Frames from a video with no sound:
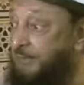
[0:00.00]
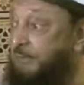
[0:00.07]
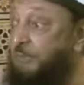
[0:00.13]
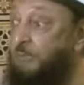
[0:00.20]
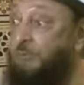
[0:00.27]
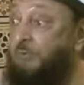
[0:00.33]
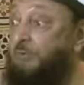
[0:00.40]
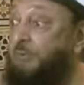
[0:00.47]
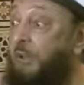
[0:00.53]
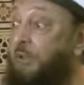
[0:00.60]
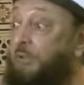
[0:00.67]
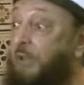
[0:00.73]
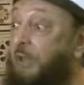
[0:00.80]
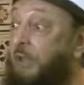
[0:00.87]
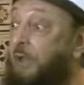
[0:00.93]
that you would
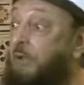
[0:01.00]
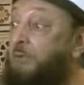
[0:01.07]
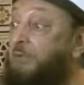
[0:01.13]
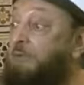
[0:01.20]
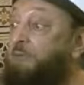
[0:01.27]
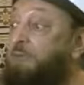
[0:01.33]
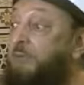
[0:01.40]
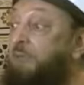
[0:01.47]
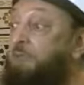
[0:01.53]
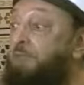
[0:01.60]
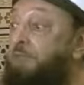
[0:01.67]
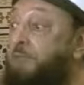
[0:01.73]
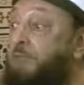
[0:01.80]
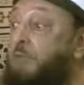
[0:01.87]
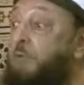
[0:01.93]
not allow even a
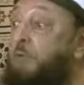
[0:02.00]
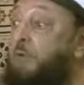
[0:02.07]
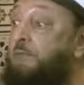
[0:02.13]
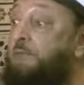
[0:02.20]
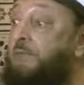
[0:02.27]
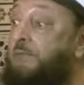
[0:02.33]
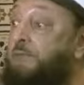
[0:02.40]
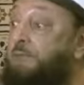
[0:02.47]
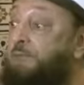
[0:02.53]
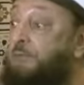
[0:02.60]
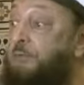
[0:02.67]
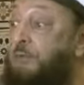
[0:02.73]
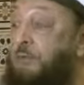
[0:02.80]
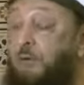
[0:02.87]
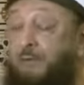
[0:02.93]
few of us
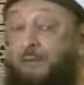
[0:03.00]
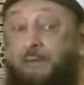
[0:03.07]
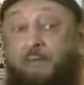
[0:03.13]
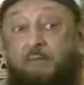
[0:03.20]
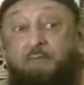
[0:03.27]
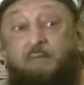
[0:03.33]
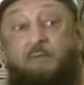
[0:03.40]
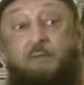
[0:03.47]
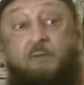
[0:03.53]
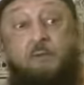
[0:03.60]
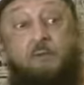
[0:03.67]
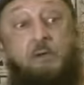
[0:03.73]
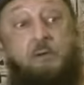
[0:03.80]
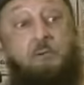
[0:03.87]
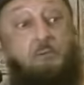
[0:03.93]
to go and live in
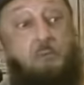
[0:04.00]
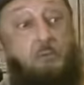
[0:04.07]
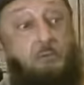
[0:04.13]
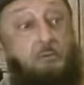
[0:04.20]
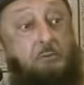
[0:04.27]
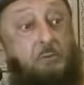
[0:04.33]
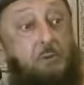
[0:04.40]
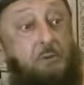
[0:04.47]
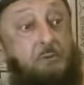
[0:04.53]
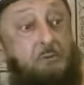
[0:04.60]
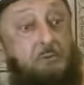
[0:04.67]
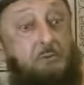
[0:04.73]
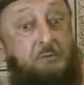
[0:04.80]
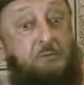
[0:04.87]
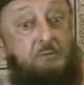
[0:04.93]
the remote
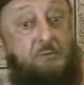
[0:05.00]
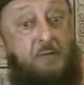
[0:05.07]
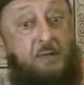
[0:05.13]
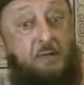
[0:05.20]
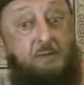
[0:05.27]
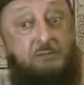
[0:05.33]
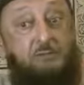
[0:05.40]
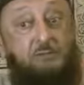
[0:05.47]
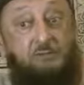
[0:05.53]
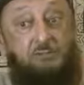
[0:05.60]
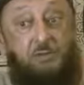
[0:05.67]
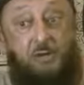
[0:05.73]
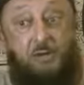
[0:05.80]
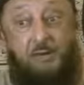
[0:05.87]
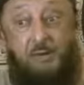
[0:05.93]
countryside?
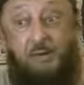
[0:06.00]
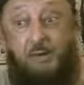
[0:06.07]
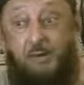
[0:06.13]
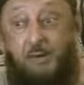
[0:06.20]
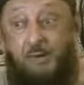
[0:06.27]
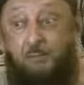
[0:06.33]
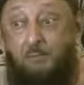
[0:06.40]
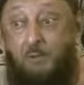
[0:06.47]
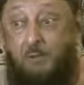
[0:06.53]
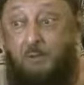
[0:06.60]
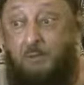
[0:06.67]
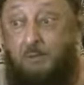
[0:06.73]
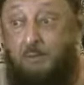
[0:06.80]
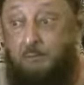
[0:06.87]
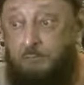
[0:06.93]
Shame
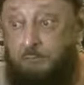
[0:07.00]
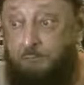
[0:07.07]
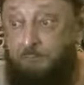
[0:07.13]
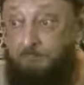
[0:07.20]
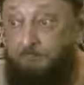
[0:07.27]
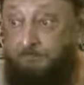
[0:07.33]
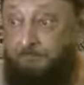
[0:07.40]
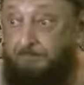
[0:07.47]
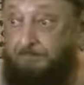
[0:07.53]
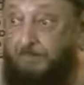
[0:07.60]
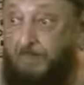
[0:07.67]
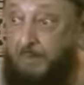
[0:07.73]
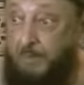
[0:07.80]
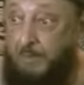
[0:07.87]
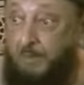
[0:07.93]
on you.
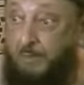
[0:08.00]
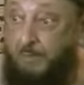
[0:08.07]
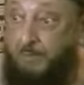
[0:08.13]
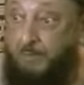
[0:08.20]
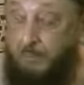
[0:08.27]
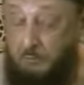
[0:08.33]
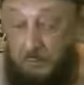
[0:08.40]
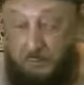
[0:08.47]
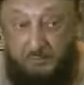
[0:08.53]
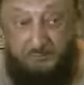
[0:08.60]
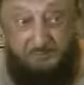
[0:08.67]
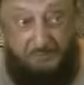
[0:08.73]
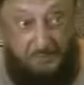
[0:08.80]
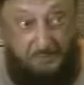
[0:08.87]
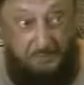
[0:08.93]
You're going
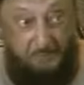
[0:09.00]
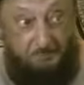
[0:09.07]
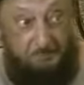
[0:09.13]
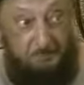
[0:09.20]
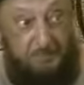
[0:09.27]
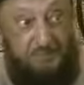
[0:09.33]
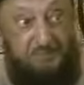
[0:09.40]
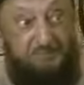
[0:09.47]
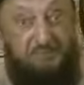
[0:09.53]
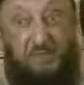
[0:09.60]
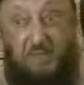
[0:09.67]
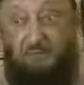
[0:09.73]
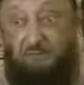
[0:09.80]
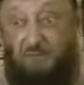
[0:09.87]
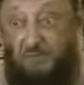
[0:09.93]
to send the police
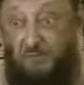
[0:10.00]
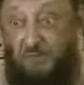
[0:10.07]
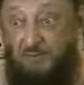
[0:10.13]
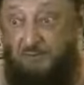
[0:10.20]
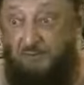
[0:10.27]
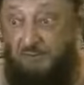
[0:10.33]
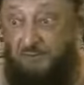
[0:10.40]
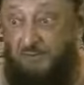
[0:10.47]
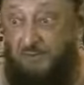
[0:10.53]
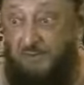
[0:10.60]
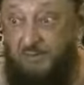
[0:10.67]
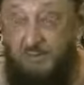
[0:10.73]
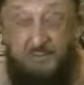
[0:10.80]
after us